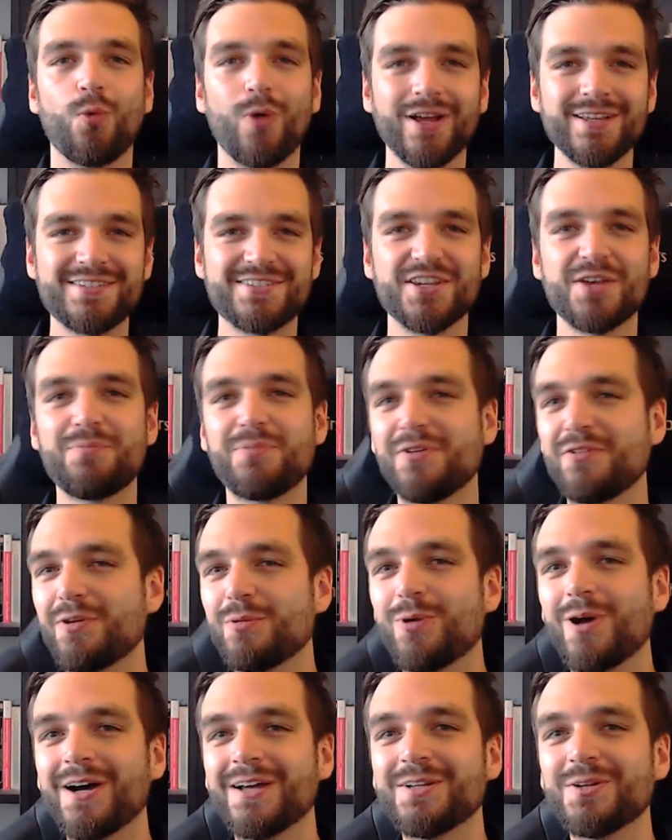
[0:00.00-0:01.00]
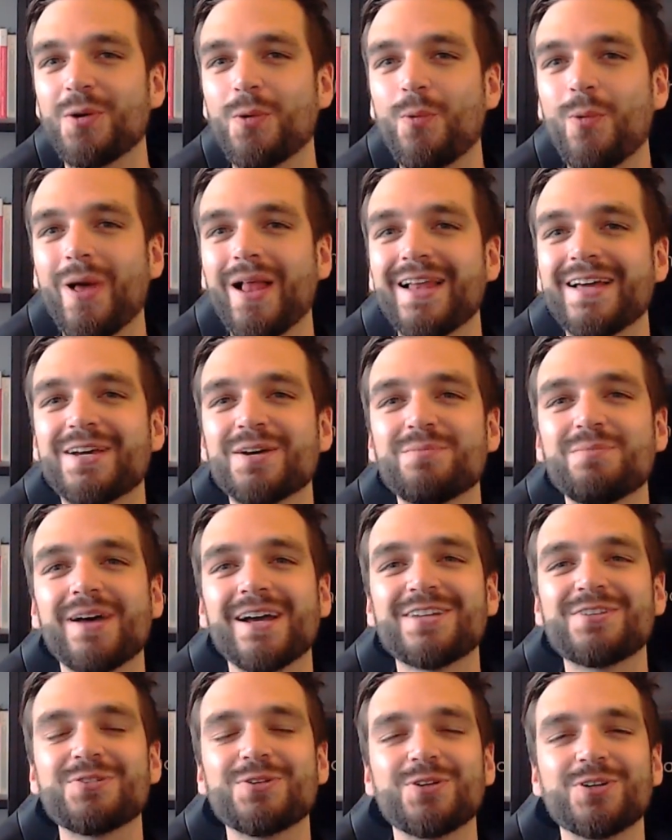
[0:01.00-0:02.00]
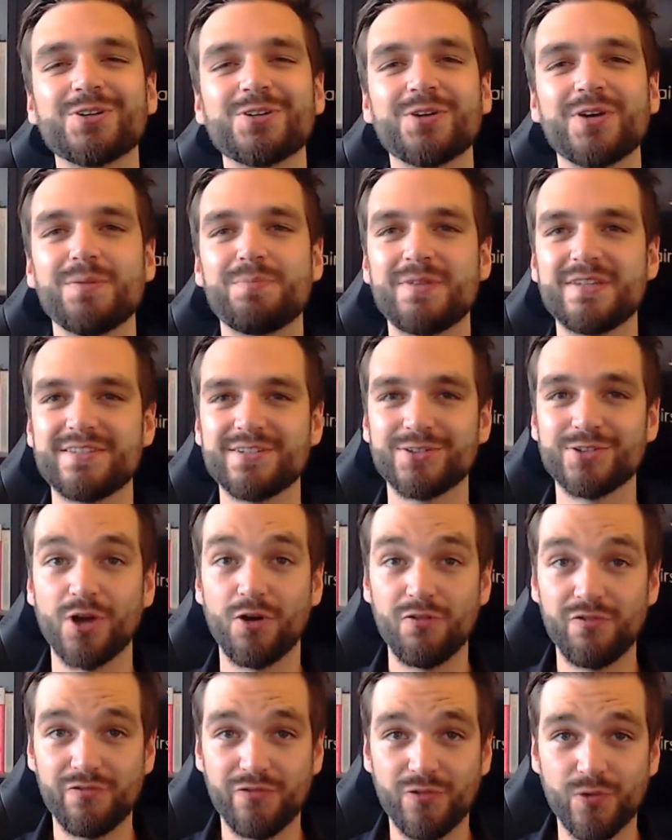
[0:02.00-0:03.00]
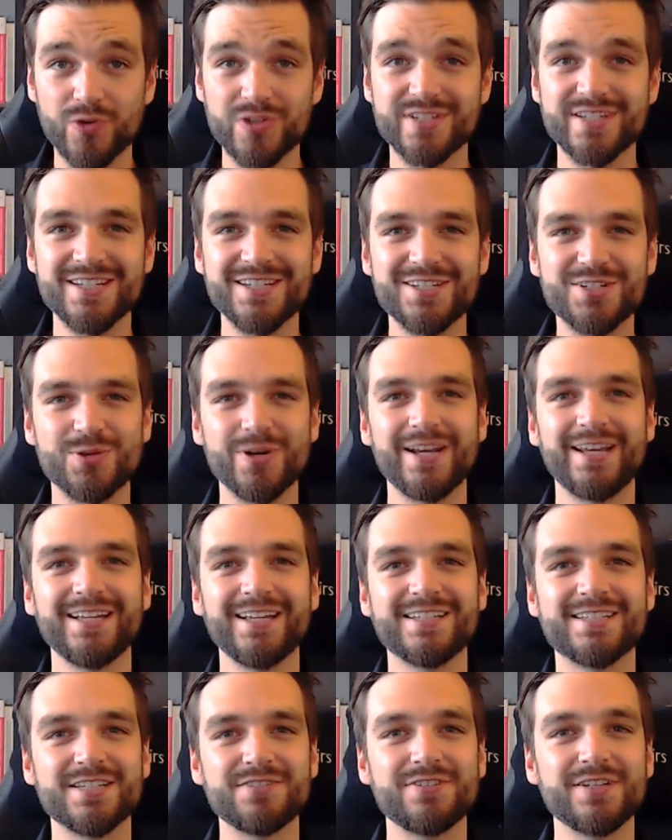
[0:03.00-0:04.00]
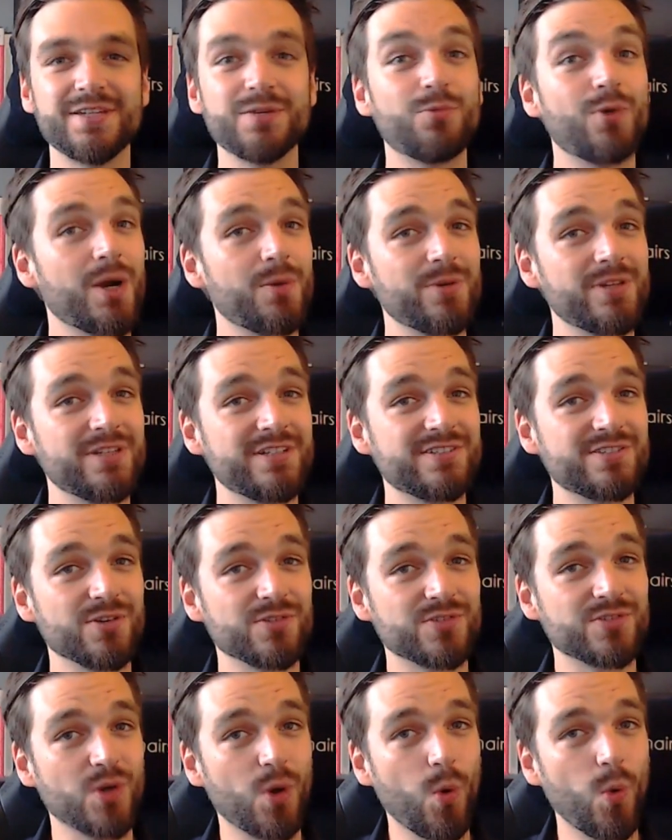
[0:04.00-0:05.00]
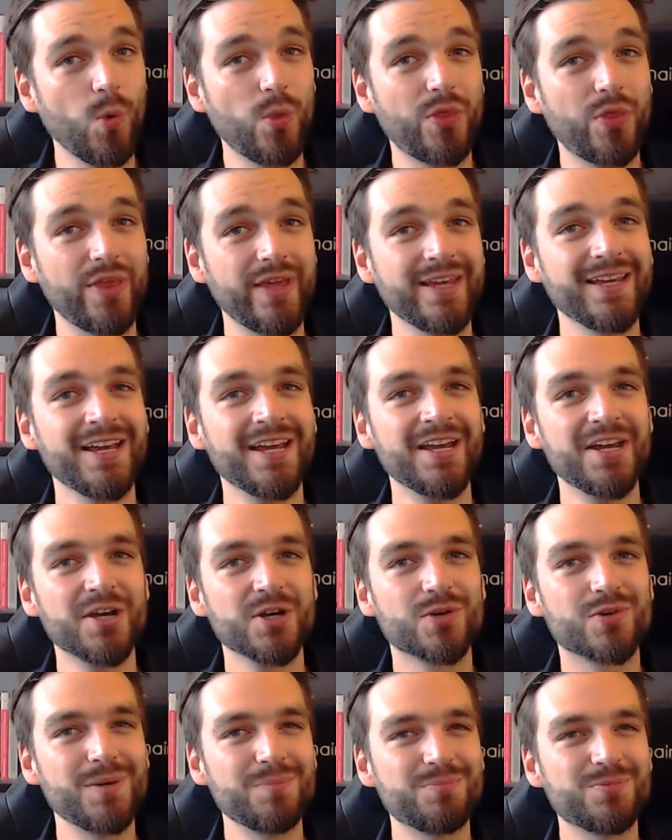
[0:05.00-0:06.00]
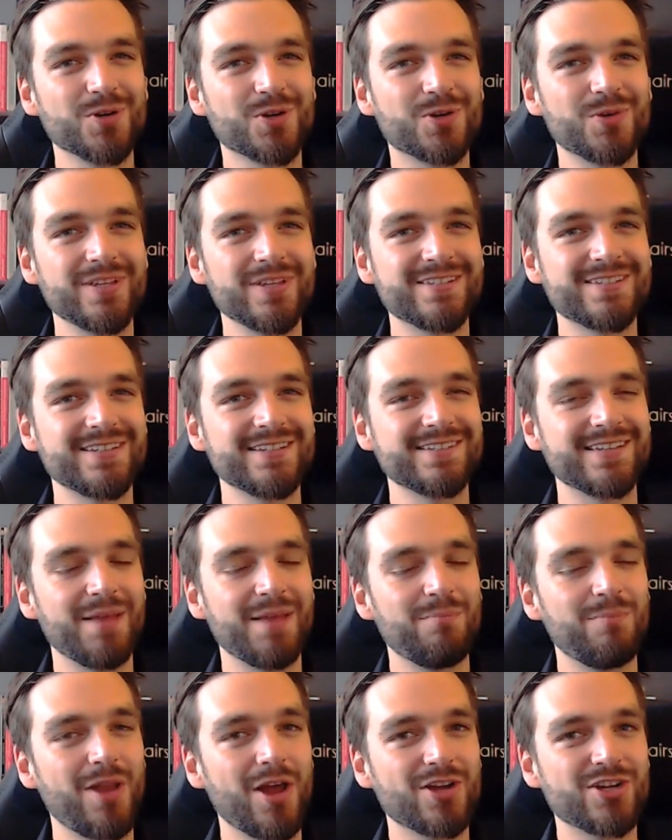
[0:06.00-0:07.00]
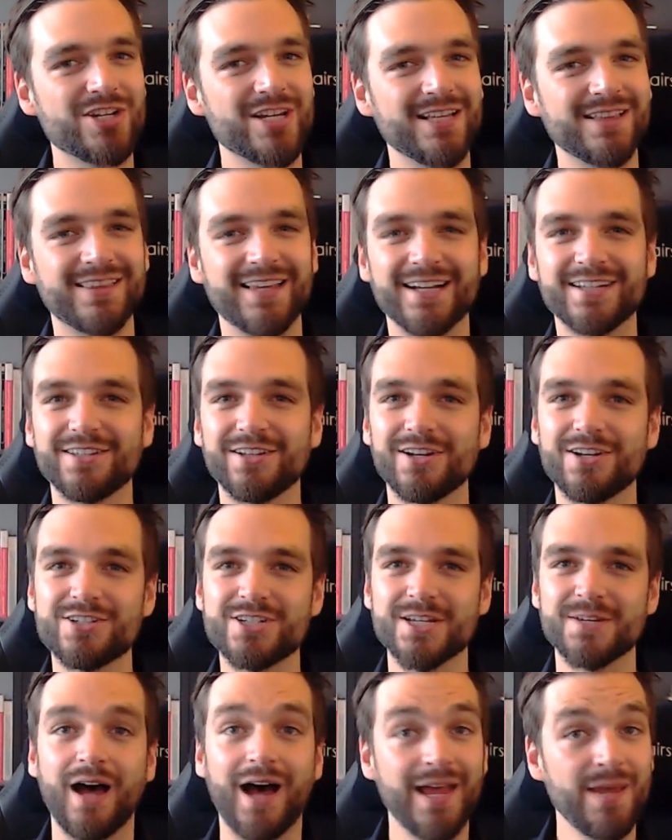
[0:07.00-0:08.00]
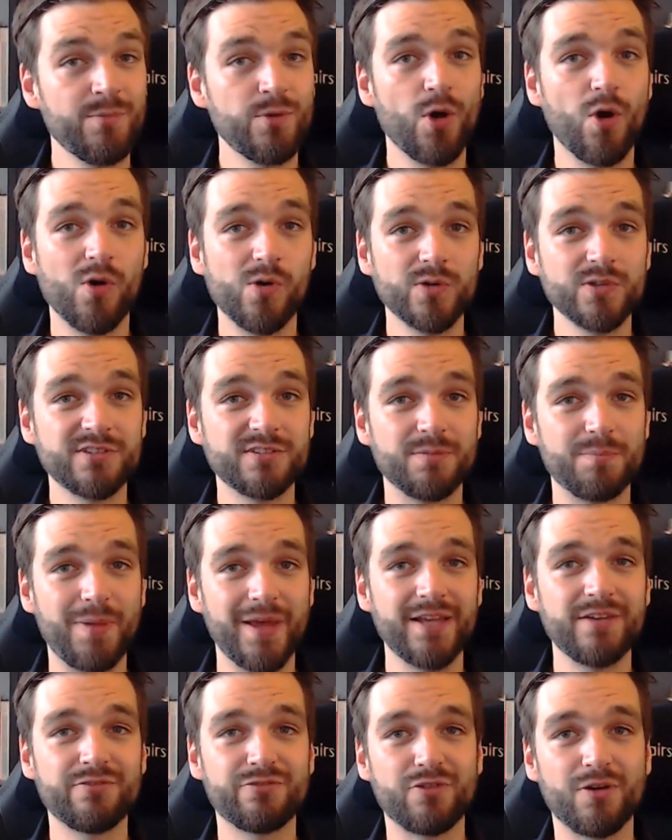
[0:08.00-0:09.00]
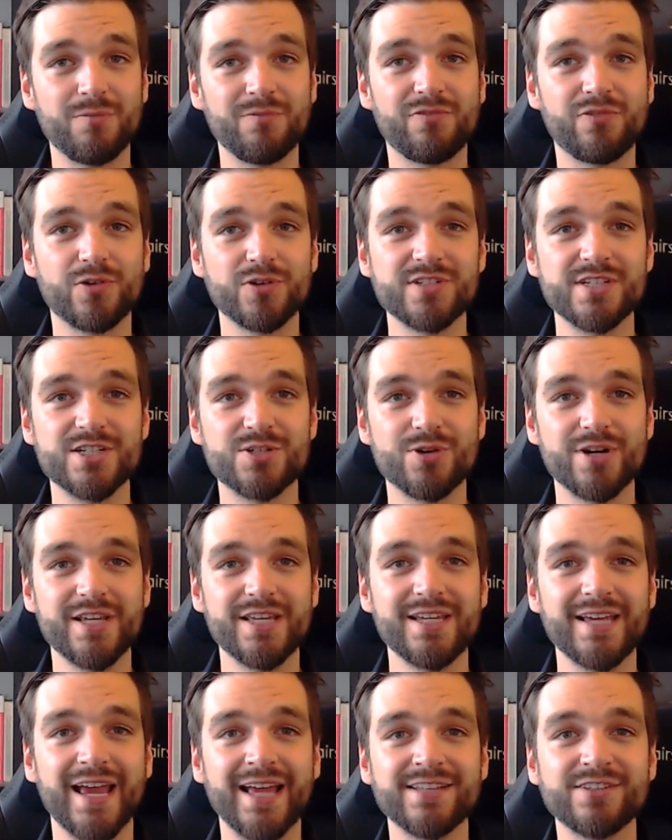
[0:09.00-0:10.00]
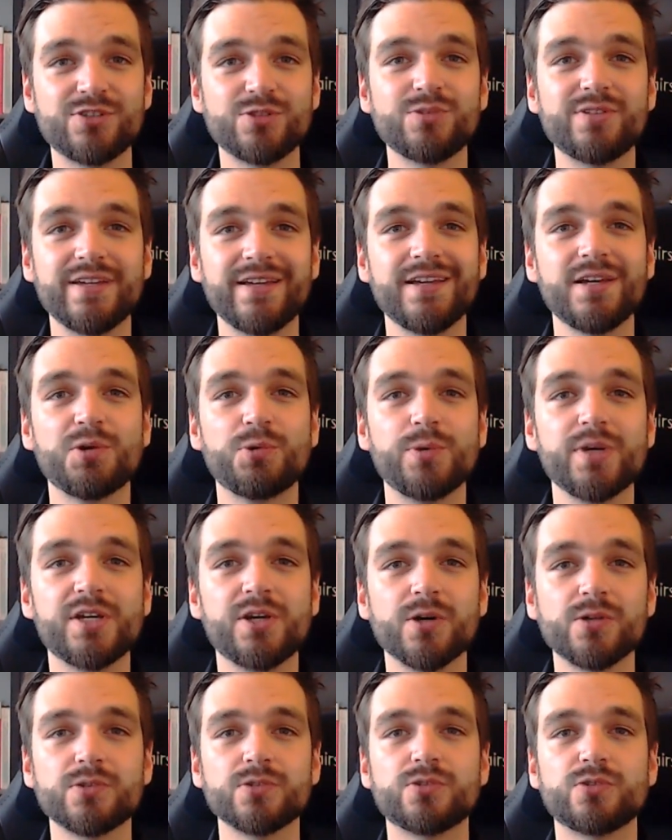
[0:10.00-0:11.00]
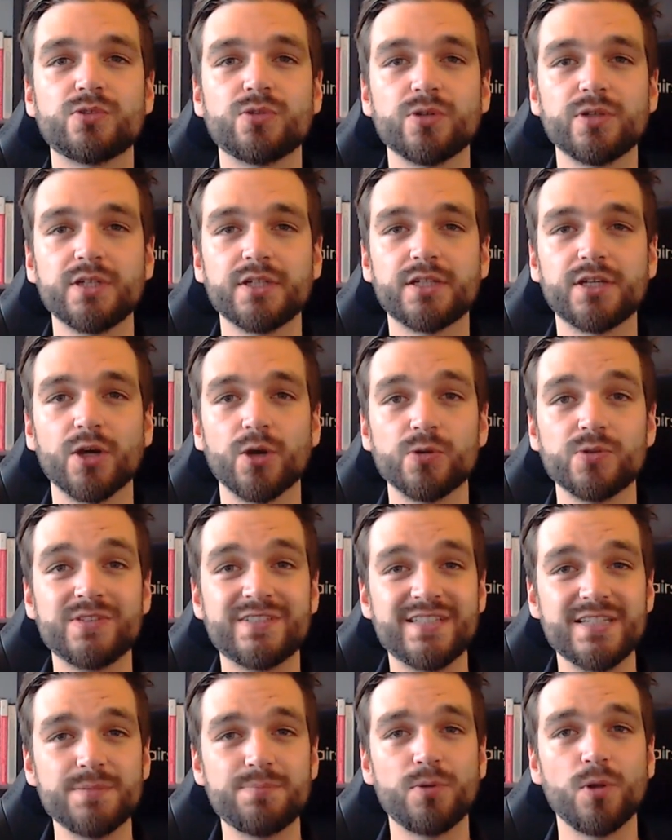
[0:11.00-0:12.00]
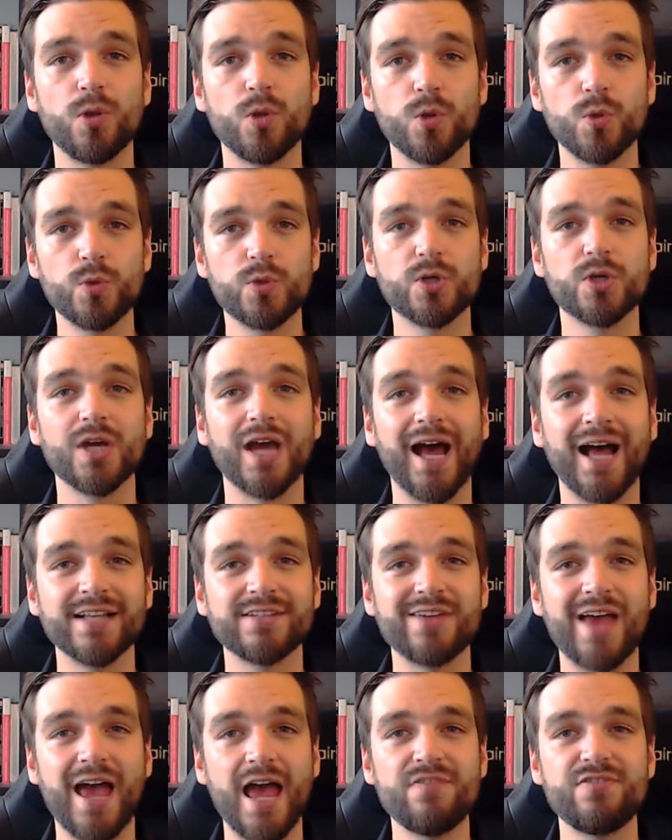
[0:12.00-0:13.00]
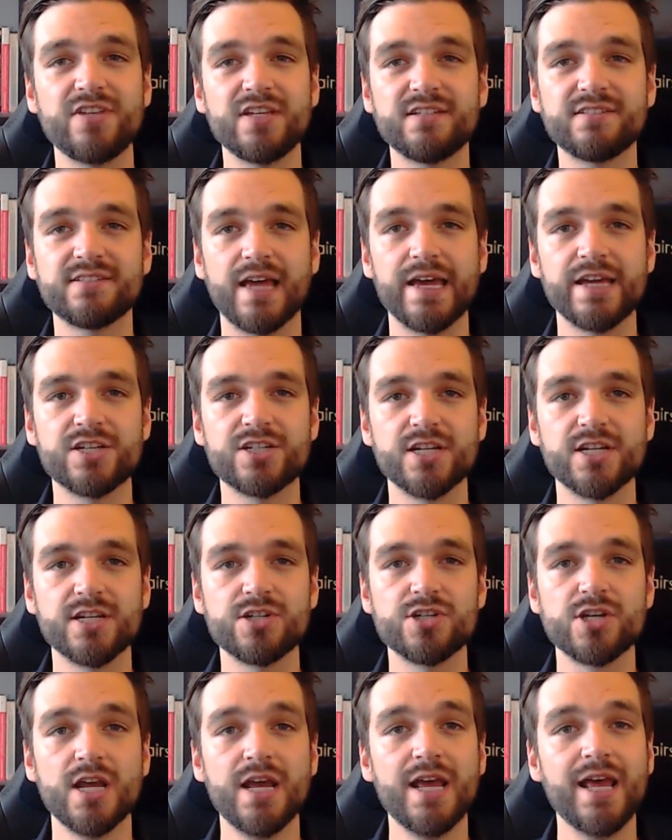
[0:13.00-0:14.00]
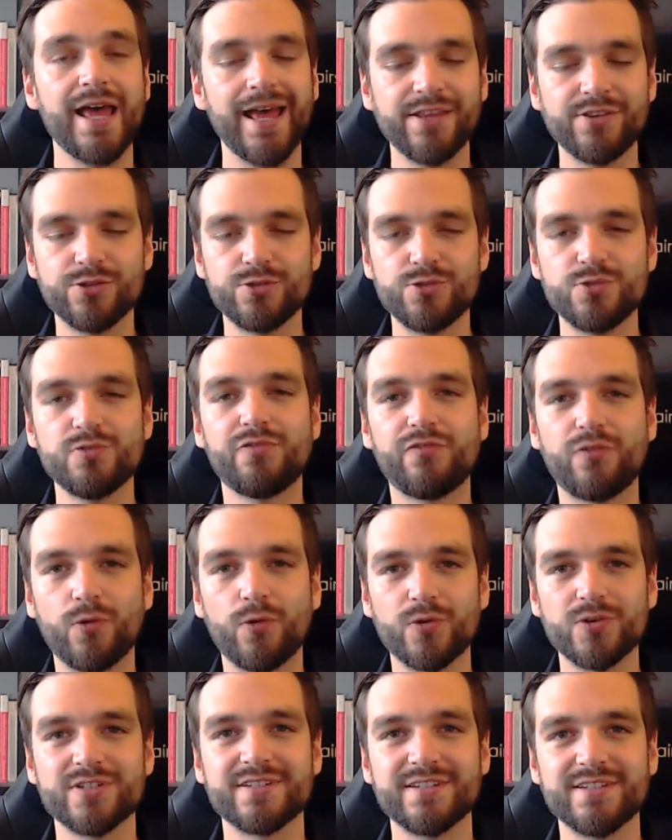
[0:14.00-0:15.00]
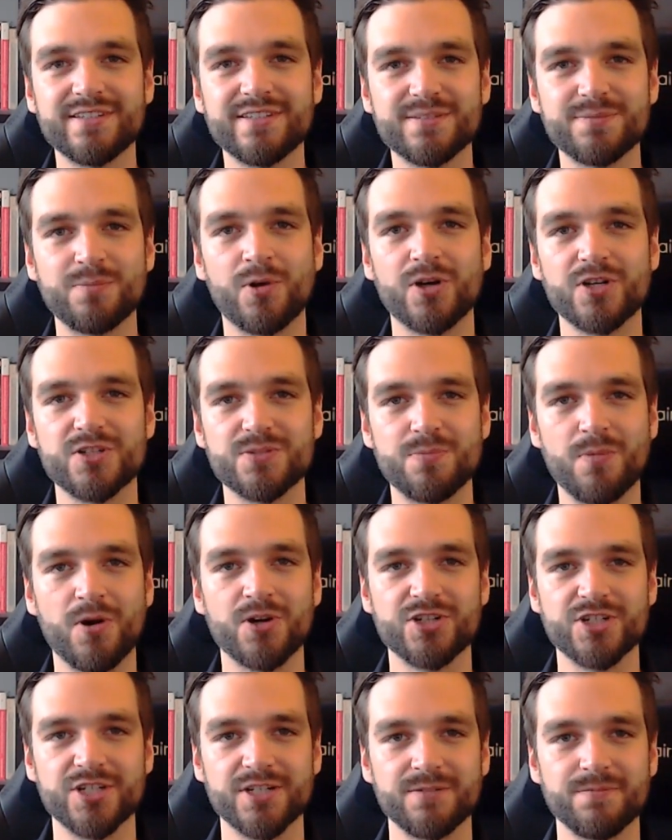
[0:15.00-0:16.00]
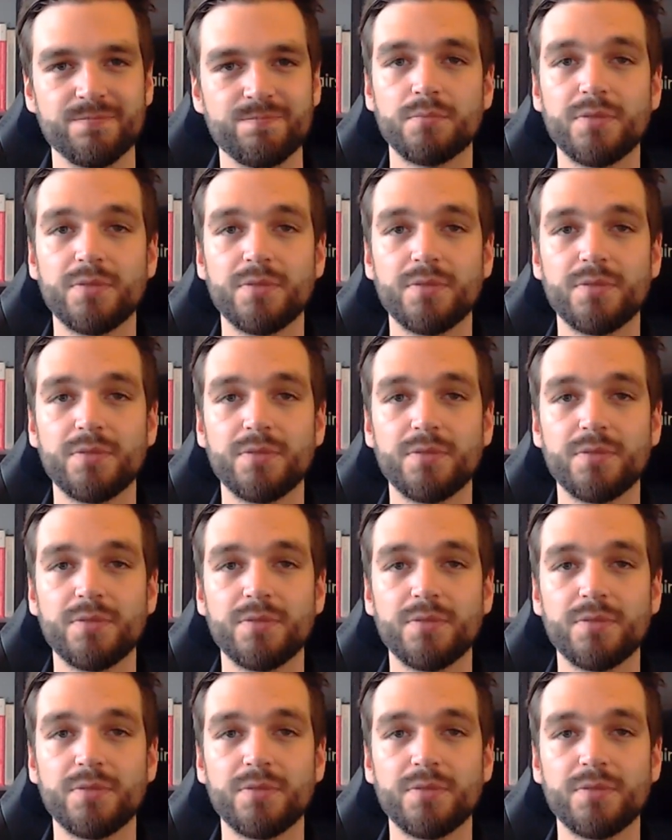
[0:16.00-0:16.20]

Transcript: What's up everyone? Welcome back to another episode of 4C Trading TV where we discuss all things cryptocurrencies and blockchain technology. I am your host Ben from 4C Trading, and today we're gonna take a deeper look at the FTX exchange and the new 4C Smart Margin.